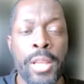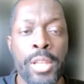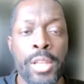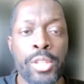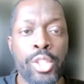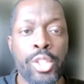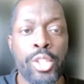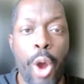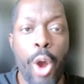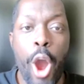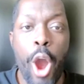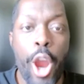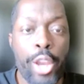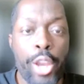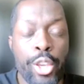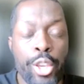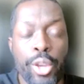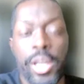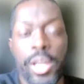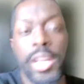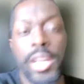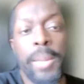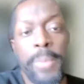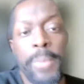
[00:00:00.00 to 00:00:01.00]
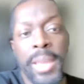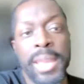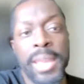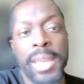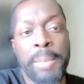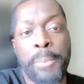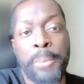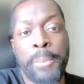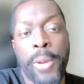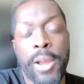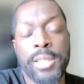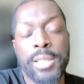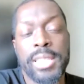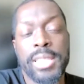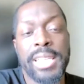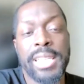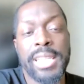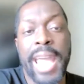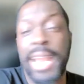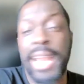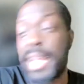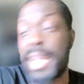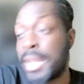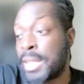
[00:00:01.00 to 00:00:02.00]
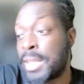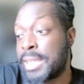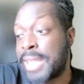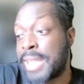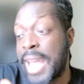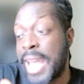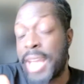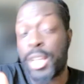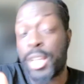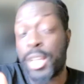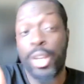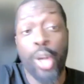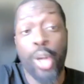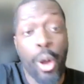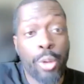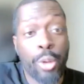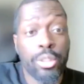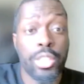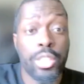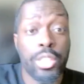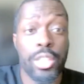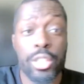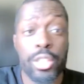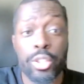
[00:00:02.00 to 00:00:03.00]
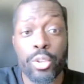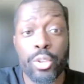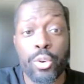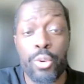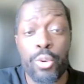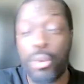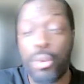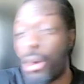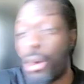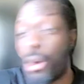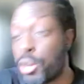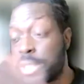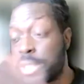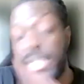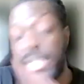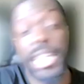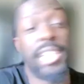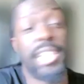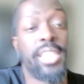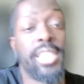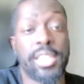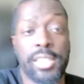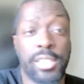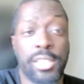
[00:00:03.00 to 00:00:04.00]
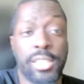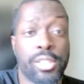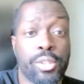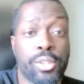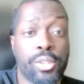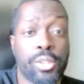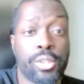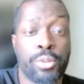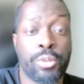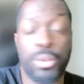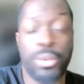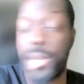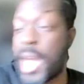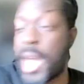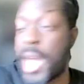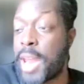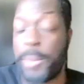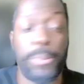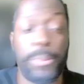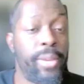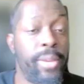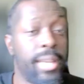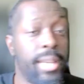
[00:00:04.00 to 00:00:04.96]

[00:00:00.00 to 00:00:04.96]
So are you going to be the person that goes to the school or teaches the school? You got to pick a